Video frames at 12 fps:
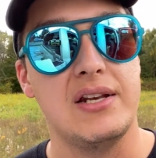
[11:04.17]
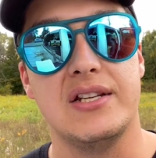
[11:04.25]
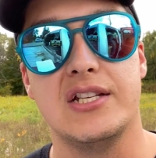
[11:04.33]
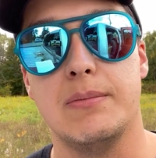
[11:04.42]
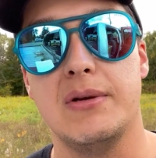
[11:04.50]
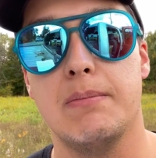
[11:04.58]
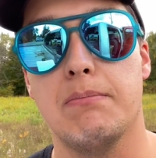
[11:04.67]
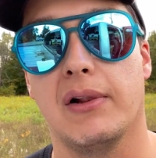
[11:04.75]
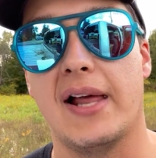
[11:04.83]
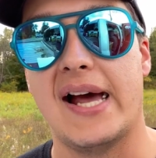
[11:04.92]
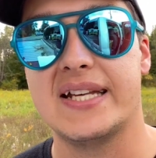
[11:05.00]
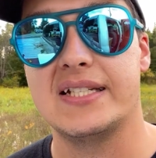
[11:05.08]
needs to be
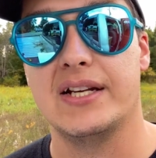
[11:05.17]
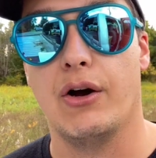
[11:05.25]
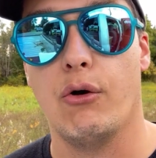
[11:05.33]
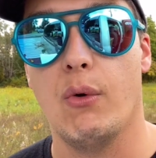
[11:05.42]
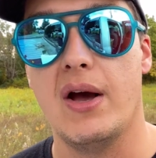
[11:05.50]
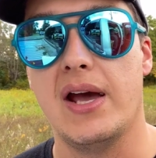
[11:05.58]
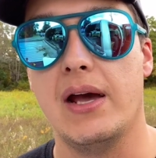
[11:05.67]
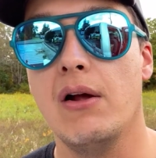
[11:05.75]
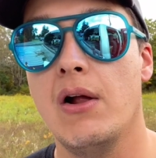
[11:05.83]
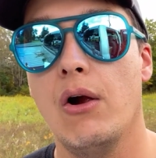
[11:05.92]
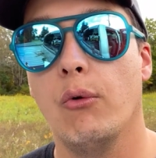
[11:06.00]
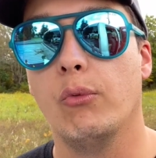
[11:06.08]
blasted away,
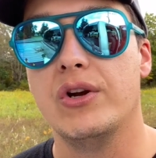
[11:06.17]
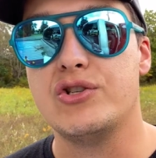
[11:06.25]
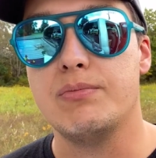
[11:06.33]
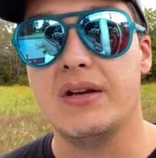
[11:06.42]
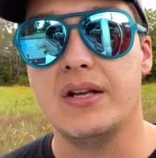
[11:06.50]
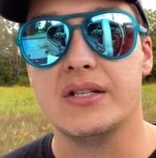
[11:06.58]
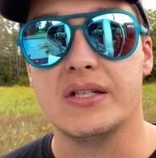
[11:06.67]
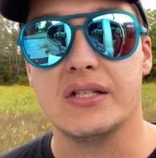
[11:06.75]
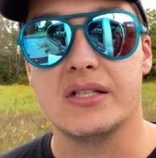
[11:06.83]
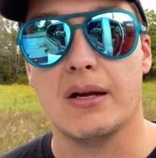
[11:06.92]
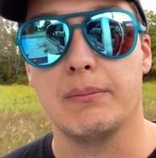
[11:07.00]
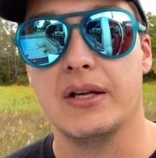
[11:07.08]
which means
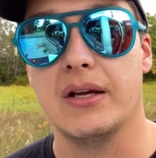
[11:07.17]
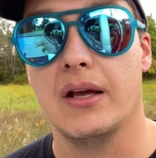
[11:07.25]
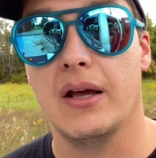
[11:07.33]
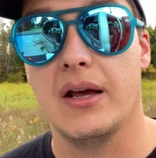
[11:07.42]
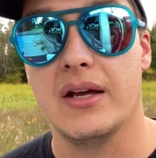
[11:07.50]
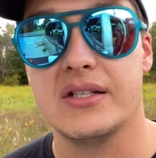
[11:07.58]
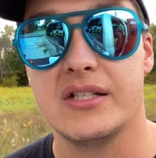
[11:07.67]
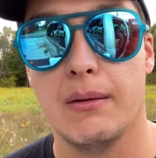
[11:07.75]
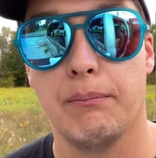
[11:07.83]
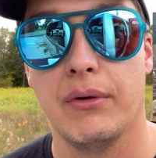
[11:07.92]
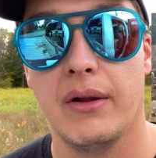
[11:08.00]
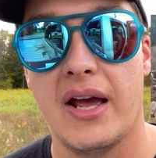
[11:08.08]
something as
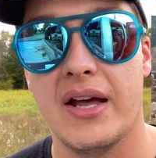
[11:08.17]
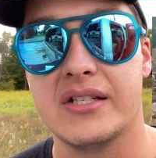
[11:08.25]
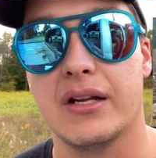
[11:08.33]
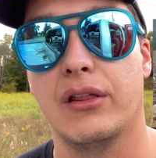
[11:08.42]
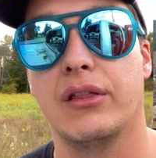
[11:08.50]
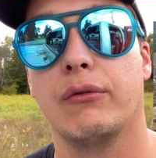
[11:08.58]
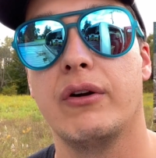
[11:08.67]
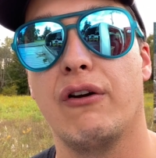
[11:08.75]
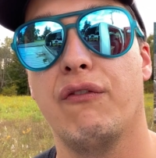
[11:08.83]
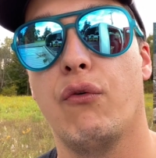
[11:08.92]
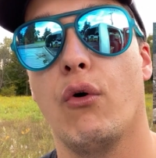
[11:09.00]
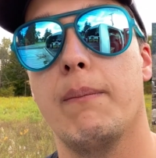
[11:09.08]
simple as a 3
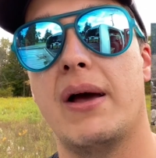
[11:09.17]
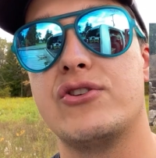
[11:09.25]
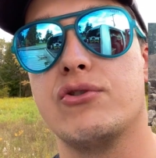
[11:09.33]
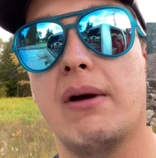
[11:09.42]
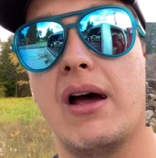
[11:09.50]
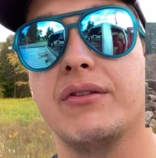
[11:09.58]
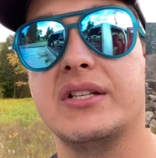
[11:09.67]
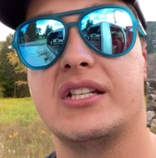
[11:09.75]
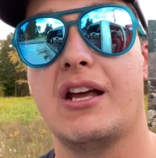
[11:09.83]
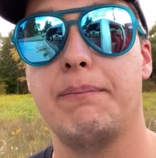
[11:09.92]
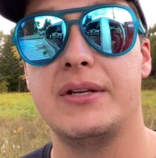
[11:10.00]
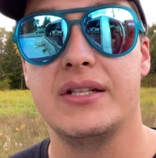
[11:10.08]
or 4 bedroom house
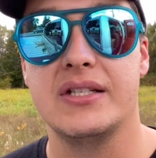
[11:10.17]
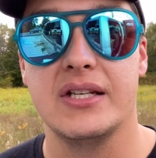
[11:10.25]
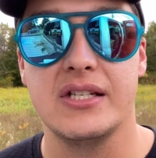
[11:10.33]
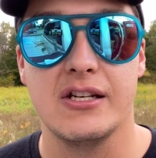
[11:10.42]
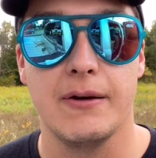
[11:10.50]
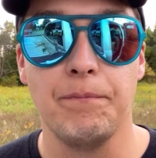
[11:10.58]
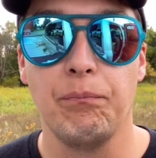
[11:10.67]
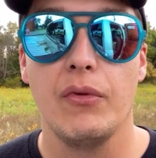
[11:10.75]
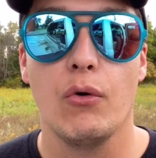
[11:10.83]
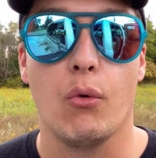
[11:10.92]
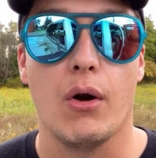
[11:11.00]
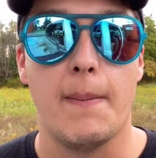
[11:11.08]
septic system
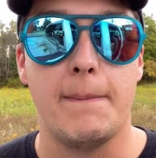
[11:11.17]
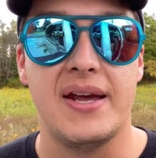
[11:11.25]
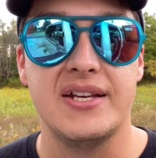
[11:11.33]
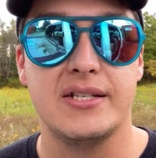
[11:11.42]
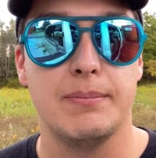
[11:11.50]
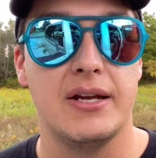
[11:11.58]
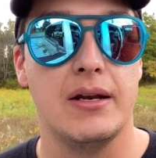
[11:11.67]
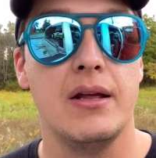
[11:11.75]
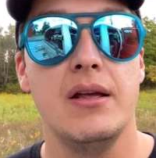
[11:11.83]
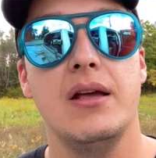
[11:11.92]
or a basement